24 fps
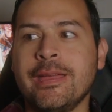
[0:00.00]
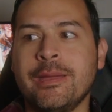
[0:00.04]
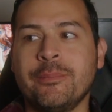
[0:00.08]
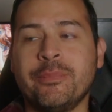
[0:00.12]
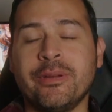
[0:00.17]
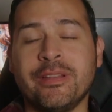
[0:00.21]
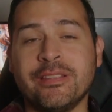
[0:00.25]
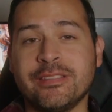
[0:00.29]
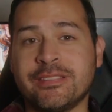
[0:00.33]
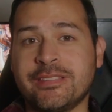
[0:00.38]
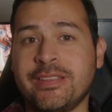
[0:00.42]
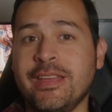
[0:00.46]

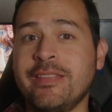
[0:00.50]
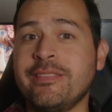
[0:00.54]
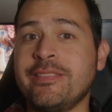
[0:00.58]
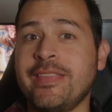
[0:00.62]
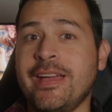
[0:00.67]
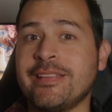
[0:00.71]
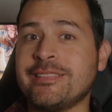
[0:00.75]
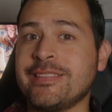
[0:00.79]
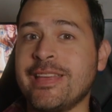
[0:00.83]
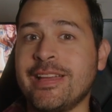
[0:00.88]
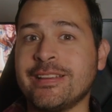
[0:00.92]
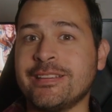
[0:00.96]
But instead,
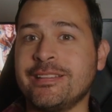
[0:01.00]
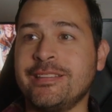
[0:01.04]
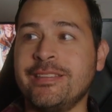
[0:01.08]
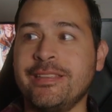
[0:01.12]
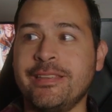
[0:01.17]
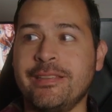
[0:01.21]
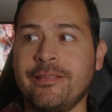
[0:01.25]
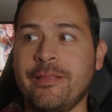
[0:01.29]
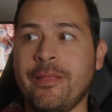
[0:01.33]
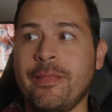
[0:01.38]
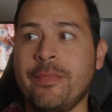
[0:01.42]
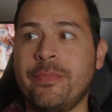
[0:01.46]
that's
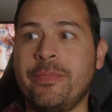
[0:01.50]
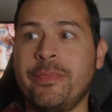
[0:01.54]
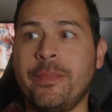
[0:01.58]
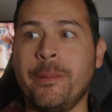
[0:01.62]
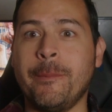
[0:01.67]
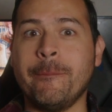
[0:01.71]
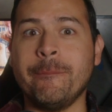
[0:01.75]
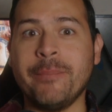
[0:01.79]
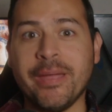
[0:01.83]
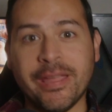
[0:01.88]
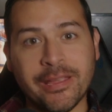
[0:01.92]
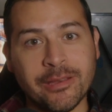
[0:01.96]
actually the
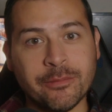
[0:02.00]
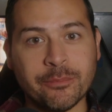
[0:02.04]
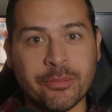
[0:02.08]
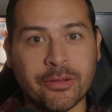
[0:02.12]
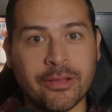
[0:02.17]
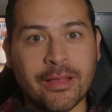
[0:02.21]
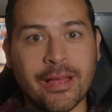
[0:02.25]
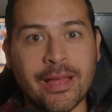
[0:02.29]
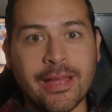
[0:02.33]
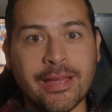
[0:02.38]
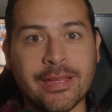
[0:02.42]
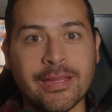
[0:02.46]
main
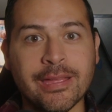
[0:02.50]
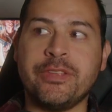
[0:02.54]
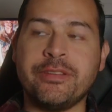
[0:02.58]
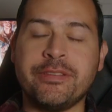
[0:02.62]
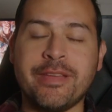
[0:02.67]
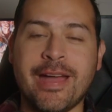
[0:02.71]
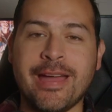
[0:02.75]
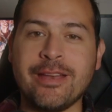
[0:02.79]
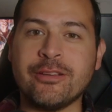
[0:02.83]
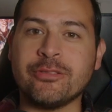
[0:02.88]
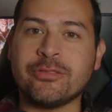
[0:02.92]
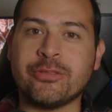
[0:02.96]
plot. The
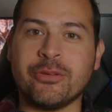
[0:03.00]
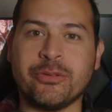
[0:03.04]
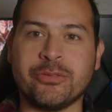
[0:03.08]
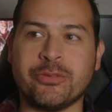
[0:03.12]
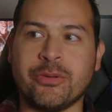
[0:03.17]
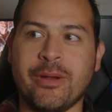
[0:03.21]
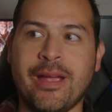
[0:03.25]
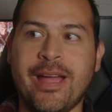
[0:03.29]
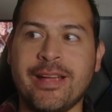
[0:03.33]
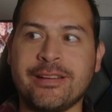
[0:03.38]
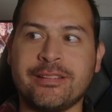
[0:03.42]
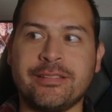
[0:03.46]
dinosaurs
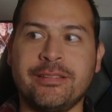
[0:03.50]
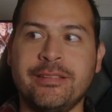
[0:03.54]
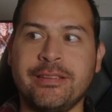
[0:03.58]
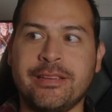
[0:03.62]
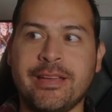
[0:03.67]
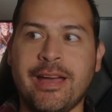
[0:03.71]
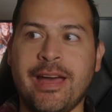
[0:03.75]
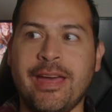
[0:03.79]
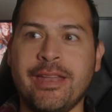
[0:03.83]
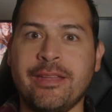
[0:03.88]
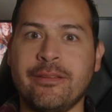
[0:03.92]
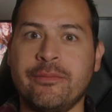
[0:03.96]
are actually
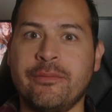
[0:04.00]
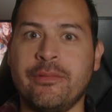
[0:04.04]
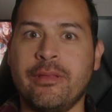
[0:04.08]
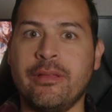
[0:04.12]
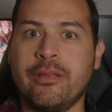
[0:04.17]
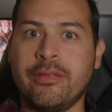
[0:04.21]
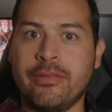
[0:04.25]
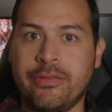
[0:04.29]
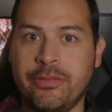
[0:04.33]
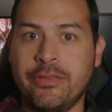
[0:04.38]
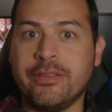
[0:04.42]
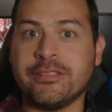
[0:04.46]
kind of
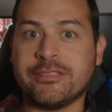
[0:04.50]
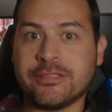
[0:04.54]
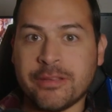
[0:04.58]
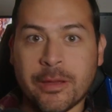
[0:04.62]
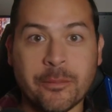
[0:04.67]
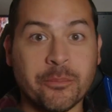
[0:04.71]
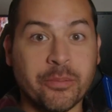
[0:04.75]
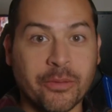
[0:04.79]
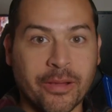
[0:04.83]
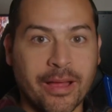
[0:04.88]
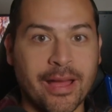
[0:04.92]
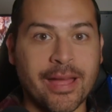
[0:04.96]
the
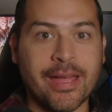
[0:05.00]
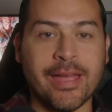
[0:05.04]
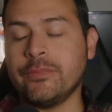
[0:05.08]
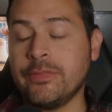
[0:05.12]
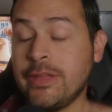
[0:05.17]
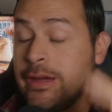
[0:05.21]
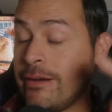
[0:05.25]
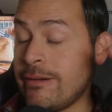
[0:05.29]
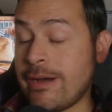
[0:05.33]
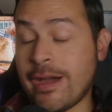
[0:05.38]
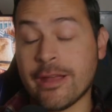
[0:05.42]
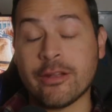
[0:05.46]
subplot.
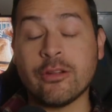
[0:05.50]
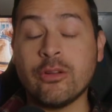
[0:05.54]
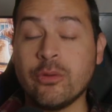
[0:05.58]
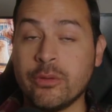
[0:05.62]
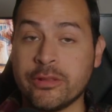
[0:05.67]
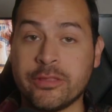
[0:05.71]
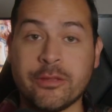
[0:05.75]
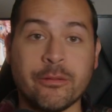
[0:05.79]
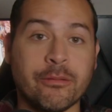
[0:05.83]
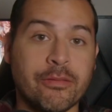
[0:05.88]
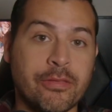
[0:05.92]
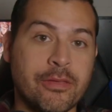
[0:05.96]
Now, I don't know
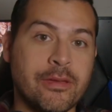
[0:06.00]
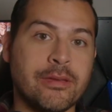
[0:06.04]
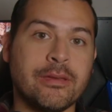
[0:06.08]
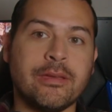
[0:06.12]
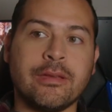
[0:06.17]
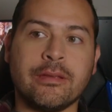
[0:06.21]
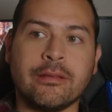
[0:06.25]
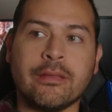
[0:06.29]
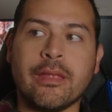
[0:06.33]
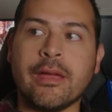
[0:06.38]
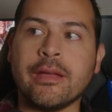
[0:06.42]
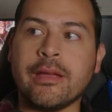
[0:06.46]
what they were
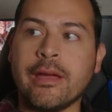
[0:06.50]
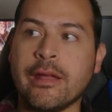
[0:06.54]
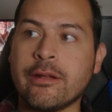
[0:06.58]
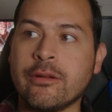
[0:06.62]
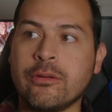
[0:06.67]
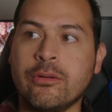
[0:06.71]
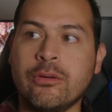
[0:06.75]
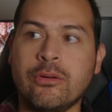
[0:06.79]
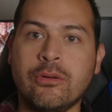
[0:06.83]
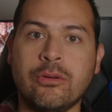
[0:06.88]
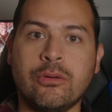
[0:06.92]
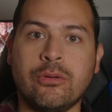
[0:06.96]
thinking. Like, I
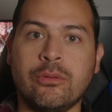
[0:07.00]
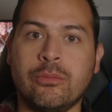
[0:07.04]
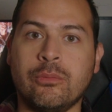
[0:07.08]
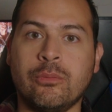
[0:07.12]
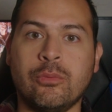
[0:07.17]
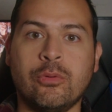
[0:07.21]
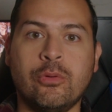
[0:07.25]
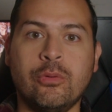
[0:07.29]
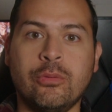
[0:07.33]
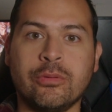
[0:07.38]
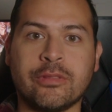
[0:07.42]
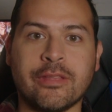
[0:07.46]
don't
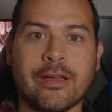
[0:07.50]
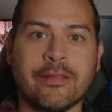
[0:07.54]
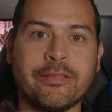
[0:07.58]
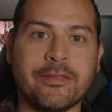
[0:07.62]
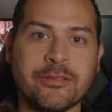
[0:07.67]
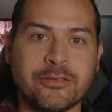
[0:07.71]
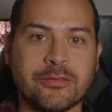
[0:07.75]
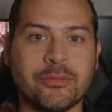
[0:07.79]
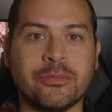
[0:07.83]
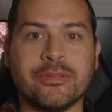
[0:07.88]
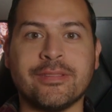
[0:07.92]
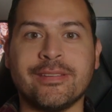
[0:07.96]
know who thought
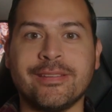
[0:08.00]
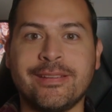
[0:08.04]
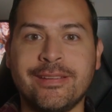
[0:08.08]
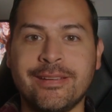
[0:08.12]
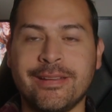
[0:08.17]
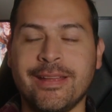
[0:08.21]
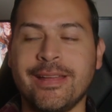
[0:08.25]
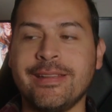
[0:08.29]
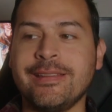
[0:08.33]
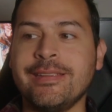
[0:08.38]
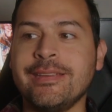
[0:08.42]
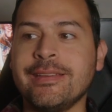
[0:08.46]
this was a
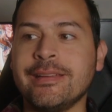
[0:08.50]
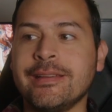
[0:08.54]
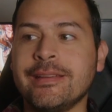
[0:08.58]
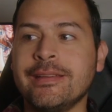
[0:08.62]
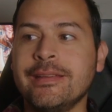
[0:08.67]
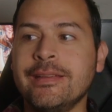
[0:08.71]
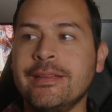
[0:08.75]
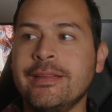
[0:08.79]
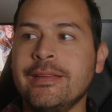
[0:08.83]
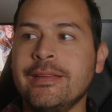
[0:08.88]
good idea.